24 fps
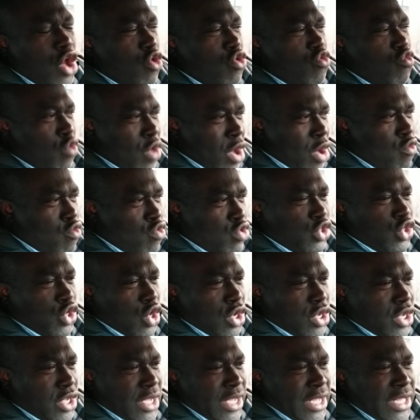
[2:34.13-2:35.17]
When we
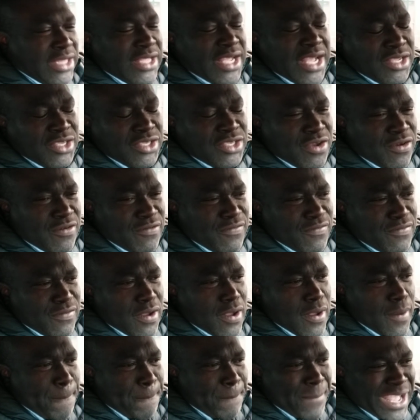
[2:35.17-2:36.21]
talk in terms of
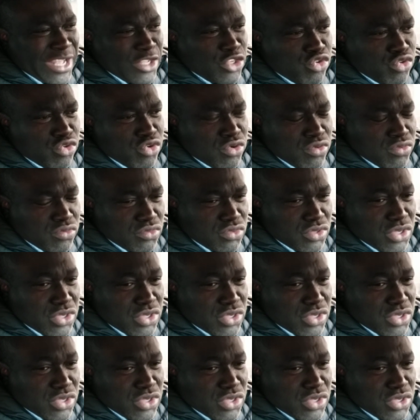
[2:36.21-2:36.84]
petrol,